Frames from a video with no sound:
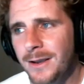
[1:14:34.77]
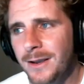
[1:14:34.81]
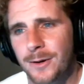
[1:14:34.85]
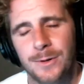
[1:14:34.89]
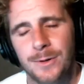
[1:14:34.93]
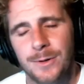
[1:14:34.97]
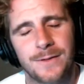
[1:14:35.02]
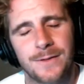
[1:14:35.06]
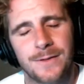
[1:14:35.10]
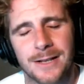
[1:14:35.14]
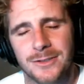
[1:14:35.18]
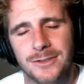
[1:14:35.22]

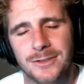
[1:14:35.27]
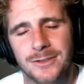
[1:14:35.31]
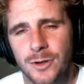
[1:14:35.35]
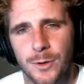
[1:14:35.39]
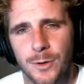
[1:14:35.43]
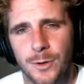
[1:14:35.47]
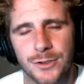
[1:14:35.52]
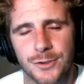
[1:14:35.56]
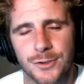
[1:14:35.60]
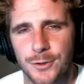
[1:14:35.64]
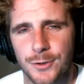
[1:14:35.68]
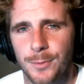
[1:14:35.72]
We've got so
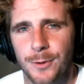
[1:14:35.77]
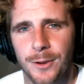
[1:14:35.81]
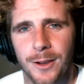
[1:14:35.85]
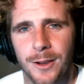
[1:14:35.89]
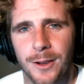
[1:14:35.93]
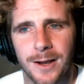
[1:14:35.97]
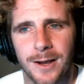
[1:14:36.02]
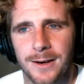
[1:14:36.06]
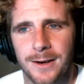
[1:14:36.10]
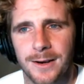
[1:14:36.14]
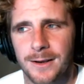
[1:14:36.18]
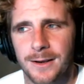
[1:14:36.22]
much new
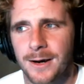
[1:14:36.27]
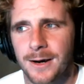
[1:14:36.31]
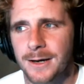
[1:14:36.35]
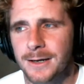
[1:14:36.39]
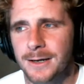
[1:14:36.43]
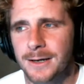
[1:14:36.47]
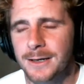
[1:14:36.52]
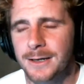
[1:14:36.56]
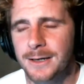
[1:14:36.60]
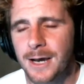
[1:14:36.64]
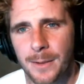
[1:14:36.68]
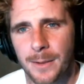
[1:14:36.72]
blood uh,
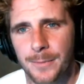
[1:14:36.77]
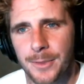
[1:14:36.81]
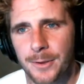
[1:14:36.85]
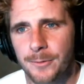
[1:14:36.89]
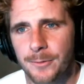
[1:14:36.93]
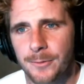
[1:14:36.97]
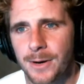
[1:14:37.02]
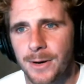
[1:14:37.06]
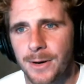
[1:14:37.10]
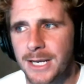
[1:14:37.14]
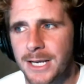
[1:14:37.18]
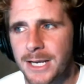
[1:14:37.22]
coming up
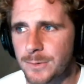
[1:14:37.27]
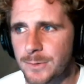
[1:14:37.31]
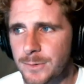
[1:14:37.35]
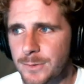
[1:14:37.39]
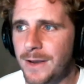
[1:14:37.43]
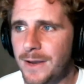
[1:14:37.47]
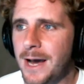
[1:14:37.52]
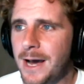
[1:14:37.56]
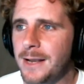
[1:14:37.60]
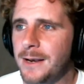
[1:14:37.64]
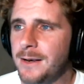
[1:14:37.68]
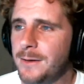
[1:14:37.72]
the ranks.
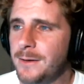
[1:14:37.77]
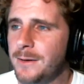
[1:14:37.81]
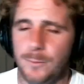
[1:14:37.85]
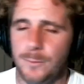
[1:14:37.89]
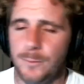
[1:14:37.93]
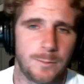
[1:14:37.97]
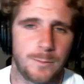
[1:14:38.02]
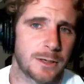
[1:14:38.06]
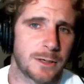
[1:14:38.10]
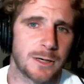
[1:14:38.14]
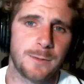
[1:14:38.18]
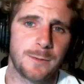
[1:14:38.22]
We've got
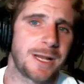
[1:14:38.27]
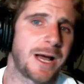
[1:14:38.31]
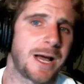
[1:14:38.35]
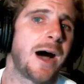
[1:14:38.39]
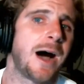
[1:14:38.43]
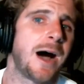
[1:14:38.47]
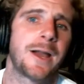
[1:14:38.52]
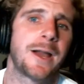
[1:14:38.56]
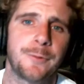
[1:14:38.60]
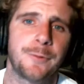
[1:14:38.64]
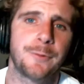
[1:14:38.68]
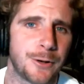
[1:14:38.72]
we're going to be
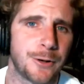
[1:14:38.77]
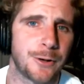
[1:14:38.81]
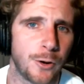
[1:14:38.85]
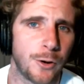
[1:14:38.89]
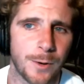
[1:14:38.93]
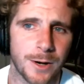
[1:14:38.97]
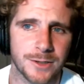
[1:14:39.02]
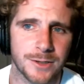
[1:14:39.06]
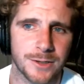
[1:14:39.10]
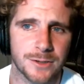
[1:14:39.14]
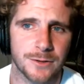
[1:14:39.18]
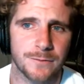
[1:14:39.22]
honoring a
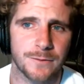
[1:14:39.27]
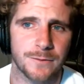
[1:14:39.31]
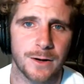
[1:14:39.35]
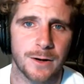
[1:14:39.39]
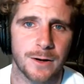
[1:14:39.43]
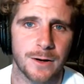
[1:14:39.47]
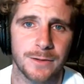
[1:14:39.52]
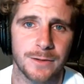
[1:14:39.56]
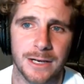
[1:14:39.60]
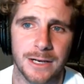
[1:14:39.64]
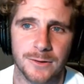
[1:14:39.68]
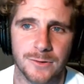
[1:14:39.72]
whole bunch of,
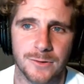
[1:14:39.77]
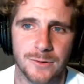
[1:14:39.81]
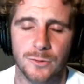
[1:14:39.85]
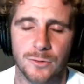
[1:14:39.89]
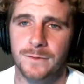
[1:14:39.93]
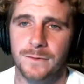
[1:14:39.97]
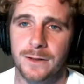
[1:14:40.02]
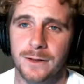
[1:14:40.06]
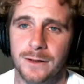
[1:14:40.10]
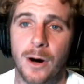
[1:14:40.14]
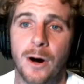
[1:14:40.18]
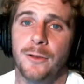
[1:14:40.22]
of leaders who
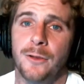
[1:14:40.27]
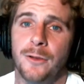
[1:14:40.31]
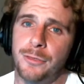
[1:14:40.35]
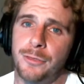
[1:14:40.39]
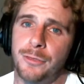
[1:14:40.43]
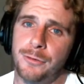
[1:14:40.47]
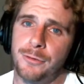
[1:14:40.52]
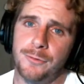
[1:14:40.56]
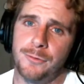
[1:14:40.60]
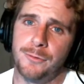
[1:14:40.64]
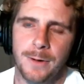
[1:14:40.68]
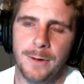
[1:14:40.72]
have gone
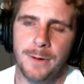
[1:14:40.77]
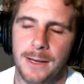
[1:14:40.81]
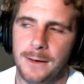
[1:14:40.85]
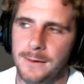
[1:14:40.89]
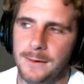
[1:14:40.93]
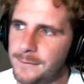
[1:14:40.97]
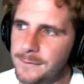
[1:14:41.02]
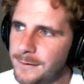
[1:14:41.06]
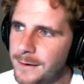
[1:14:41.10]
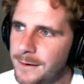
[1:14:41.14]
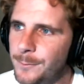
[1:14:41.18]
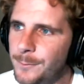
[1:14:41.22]
through the
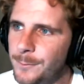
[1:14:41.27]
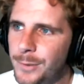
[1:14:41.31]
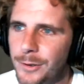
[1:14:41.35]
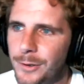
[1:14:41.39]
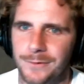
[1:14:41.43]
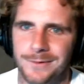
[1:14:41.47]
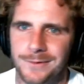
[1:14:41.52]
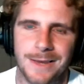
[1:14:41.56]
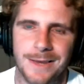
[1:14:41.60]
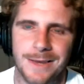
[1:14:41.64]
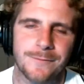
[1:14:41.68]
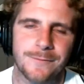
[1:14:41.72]
ranks and
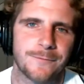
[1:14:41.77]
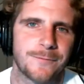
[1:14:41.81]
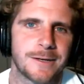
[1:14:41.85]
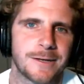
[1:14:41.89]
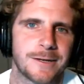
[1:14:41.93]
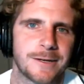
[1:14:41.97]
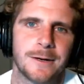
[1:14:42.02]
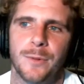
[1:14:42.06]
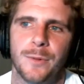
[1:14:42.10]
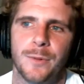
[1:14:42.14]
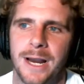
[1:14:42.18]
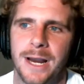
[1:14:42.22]
built
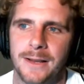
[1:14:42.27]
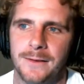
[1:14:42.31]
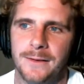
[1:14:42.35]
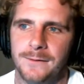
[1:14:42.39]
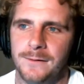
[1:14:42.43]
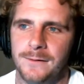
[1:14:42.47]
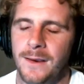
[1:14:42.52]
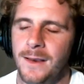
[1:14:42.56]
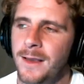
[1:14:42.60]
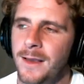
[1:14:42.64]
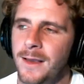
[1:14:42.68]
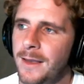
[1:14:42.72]
seven-figure
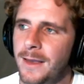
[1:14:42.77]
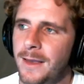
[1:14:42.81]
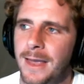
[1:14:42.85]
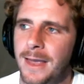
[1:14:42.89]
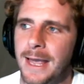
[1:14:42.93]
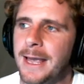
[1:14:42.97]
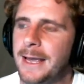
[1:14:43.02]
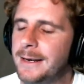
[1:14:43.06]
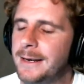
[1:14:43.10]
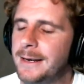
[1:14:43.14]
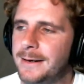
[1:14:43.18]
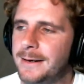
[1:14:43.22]
brands,
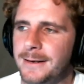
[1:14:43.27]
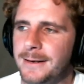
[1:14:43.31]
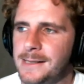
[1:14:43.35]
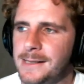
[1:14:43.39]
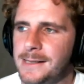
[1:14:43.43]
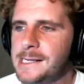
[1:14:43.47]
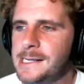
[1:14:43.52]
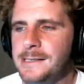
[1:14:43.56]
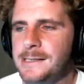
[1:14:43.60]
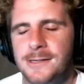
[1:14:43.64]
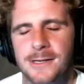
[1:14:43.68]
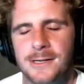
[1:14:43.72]
and
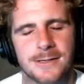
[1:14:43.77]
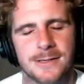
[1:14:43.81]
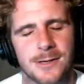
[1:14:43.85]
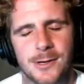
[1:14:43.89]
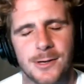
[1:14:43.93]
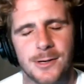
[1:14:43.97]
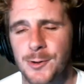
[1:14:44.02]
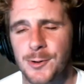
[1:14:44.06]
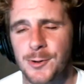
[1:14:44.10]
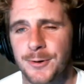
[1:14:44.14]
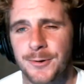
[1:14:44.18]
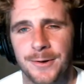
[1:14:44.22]
it's just
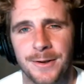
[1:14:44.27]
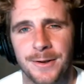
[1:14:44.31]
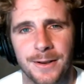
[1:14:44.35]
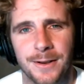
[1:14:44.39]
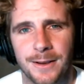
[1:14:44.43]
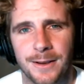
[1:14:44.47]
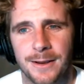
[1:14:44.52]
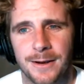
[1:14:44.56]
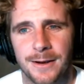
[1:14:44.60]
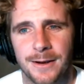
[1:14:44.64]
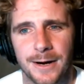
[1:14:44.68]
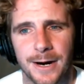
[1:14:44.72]
cool.
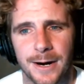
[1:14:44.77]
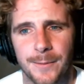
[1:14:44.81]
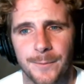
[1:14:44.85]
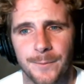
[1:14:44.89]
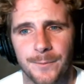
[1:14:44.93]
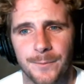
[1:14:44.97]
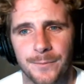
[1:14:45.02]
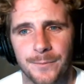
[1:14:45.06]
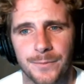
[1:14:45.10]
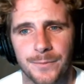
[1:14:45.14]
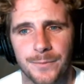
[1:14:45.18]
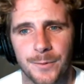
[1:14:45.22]

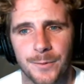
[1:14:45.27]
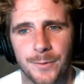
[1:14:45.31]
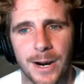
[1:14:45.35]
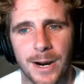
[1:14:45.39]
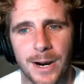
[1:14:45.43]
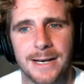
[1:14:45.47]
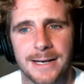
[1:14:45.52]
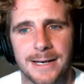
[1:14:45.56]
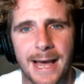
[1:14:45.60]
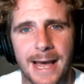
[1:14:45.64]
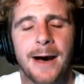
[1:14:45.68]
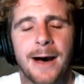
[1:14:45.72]
Um,
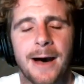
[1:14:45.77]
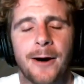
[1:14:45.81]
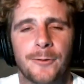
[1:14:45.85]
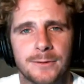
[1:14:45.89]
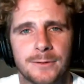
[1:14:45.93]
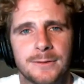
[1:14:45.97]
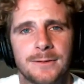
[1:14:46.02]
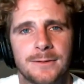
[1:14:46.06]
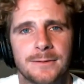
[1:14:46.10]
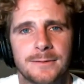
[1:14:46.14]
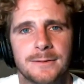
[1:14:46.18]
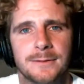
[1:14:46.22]
right
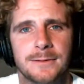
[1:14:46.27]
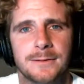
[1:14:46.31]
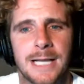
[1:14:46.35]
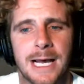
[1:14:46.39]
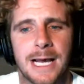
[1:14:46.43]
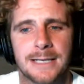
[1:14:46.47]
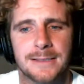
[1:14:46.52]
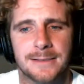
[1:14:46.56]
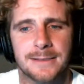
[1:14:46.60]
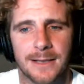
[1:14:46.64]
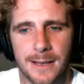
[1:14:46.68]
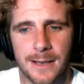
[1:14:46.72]
now,
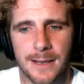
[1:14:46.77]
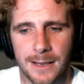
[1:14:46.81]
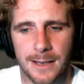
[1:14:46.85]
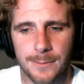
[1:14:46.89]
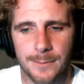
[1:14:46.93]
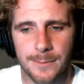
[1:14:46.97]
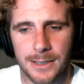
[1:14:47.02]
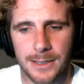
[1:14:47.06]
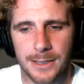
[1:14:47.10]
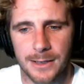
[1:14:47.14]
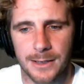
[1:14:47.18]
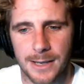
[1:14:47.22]
guys, let,
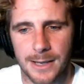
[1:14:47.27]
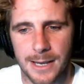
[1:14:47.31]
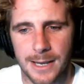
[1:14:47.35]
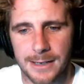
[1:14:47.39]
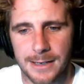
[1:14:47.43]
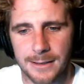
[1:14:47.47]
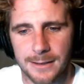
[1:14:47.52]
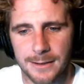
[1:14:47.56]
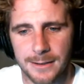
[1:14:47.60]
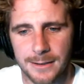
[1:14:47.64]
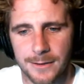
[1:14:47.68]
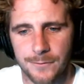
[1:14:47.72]
hit me
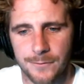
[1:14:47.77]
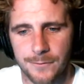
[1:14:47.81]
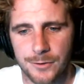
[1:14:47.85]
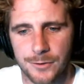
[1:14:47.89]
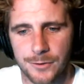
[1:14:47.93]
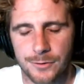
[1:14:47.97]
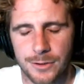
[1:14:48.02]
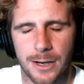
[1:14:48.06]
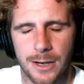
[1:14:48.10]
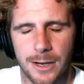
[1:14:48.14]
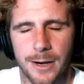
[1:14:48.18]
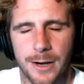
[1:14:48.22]
at live
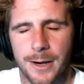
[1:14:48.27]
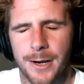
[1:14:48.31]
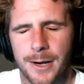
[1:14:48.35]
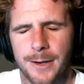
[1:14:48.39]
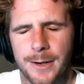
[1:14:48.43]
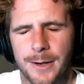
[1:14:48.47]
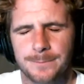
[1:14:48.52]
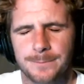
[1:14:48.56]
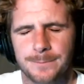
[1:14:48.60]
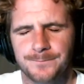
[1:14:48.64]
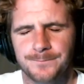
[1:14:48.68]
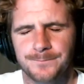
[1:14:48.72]
the
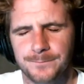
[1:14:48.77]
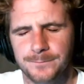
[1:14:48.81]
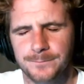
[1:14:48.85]
um,